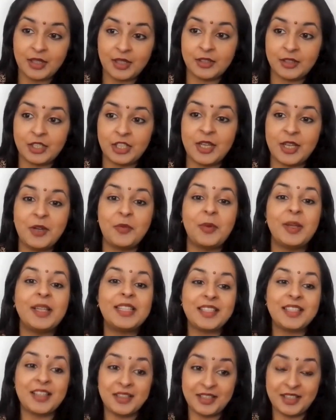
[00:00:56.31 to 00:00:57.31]
Nikhil G,
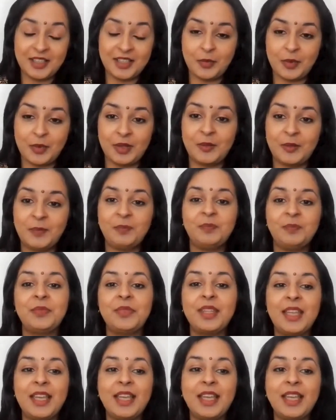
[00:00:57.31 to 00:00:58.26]
we certainly will.